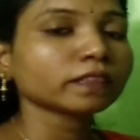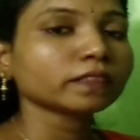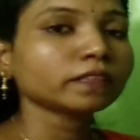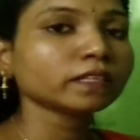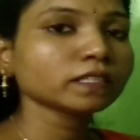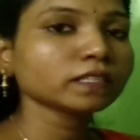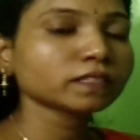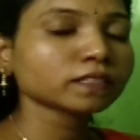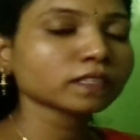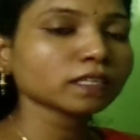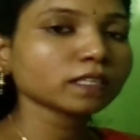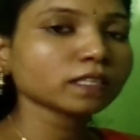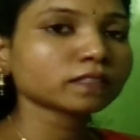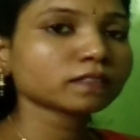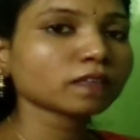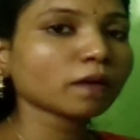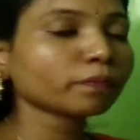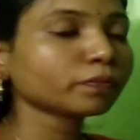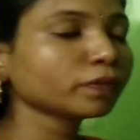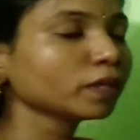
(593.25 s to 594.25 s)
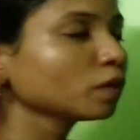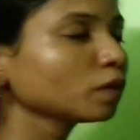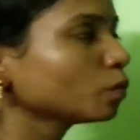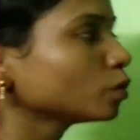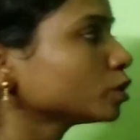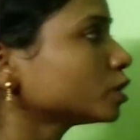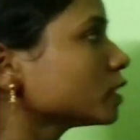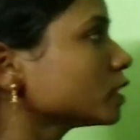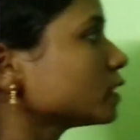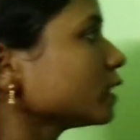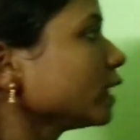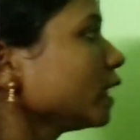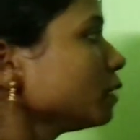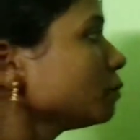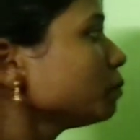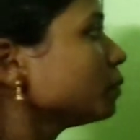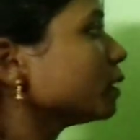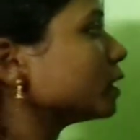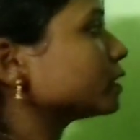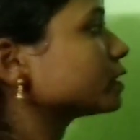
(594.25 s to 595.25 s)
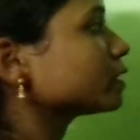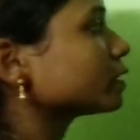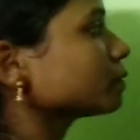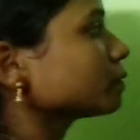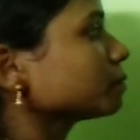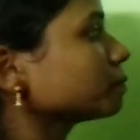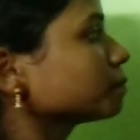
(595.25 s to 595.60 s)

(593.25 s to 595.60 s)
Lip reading: this is something which is inbuilt.